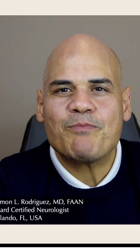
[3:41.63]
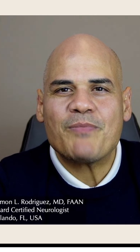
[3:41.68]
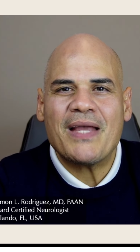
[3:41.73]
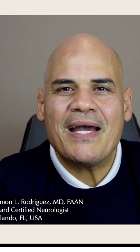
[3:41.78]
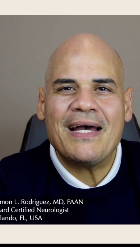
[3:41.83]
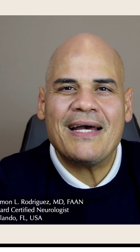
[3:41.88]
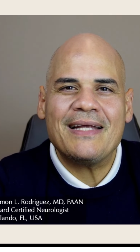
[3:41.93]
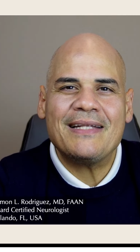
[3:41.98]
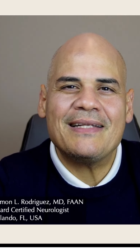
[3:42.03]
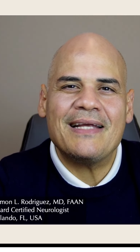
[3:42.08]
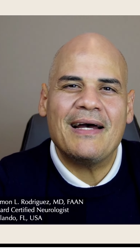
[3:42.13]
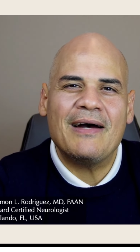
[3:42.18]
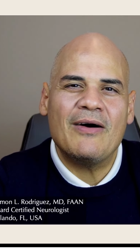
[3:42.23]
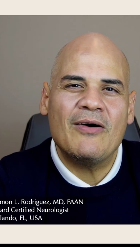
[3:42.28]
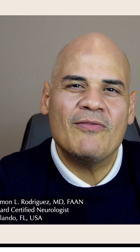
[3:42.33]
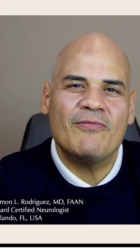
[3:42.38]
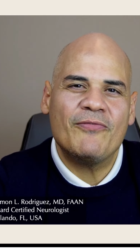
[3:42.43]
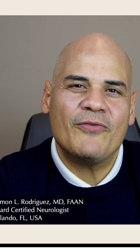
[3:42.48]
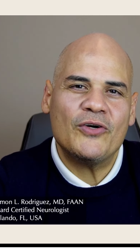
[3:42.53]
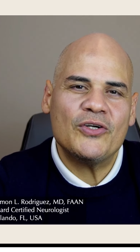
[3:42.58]
And
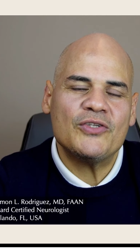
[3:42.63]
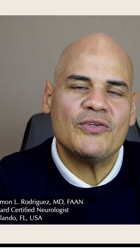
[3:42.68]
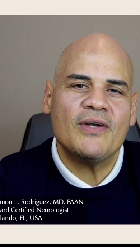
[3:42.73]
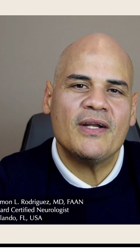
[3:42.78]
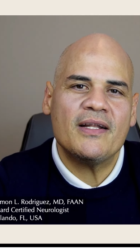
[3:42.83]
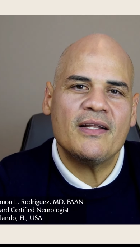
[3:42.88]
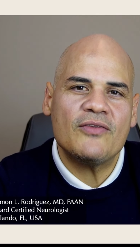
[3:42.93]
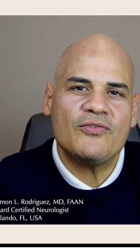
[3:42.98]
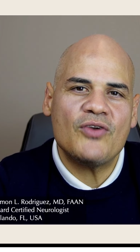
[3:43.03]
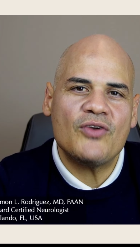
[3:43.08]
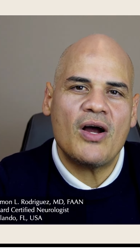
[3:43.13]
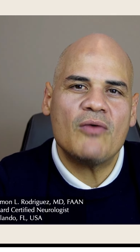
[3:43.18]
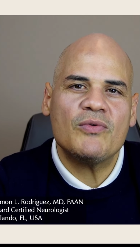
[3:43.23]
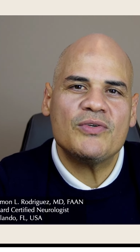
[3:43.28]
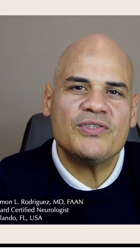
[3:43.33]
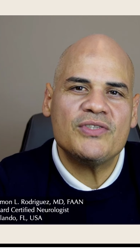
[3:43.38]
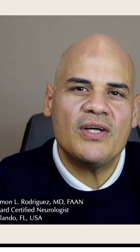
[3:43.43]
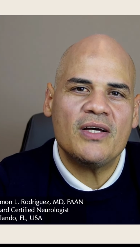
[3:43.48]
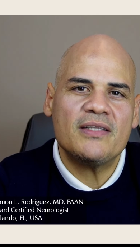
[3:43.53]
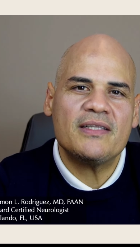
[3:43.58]
unfortunately, the drug
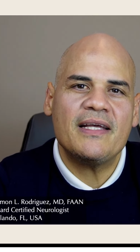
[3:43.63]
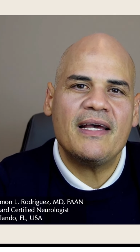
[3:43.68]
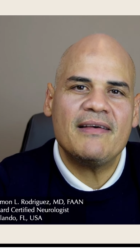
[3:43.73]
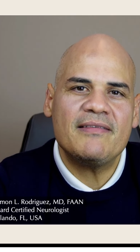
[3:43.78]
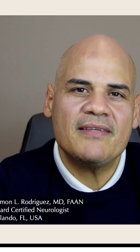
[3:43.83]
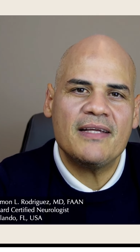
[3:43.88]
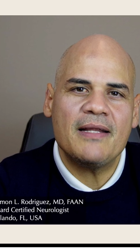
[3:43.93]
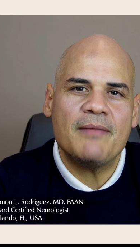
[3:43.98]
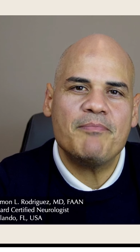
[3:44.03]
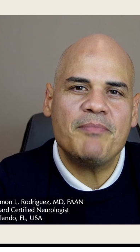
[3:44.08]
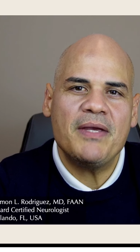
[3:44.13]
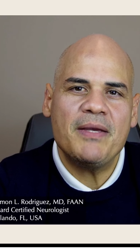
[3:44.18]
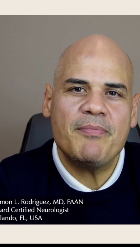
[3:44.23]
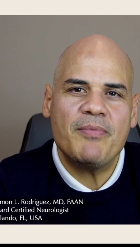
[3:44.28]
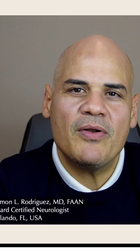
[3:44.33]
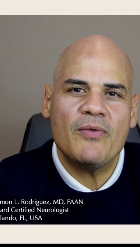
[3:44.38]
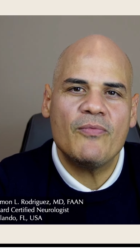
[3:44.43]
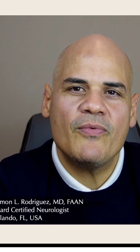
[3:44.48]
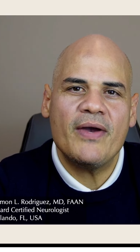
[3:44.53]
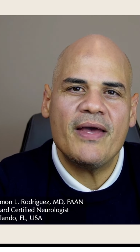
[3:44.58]
was not tested in
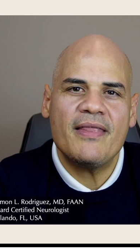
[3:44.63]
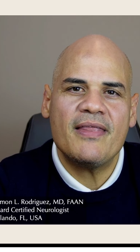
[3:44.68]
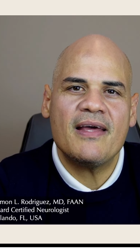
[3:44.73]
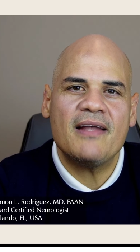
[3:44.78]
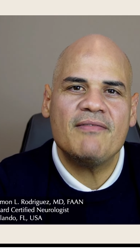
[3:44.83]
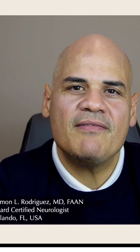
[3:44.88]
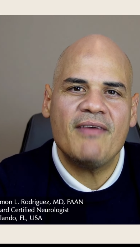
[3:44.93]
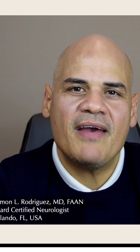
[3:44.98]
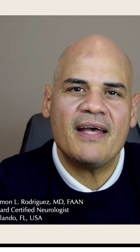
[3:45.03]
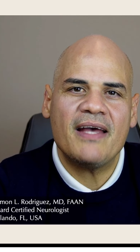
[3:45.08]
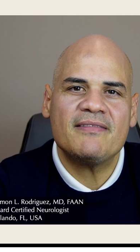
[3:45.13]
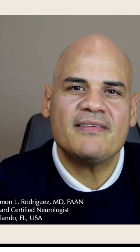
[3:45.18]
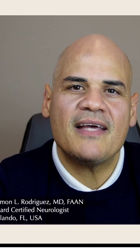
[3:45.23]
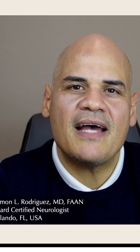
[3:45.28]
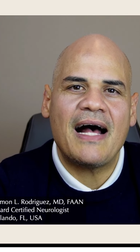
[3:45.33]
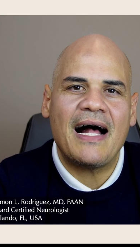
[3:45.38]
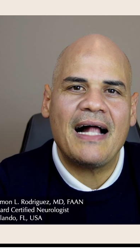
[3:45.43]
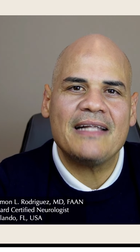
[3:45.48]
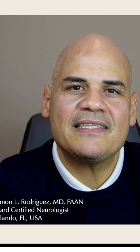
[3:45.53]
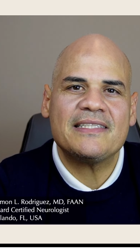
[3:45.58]
people with advanced
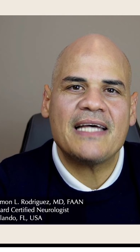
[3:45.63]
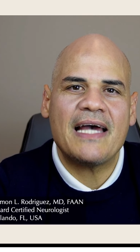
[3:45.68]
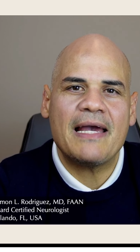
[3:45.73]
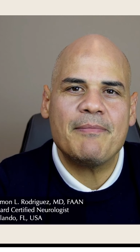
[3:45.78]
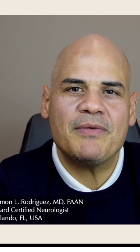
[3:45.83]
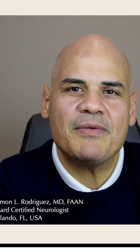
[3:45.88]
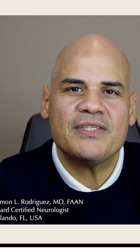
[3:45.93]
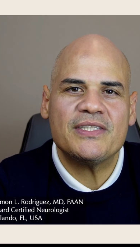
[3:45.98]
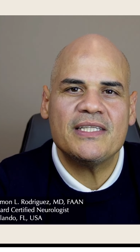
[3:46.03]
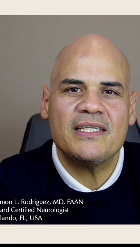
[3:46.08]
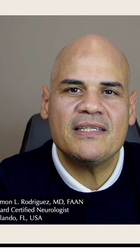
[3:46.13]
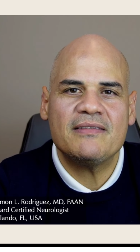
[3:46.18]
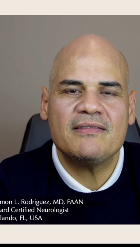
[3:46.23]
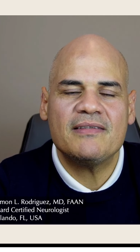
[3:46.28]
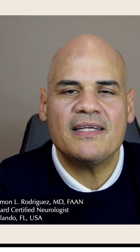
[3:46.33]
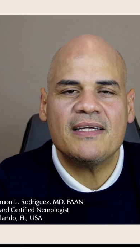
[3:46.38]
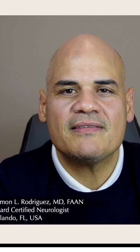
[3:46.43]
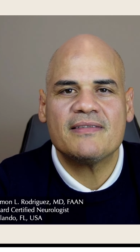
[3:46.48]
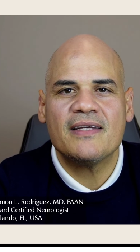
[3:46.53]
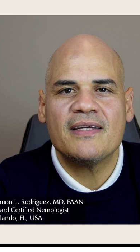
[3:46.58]
Alzheimer's
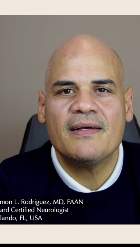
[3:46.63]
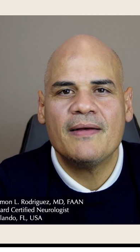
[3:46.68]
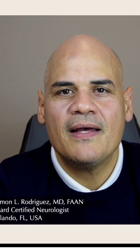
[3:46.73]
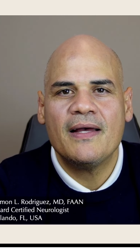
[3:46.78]
disease.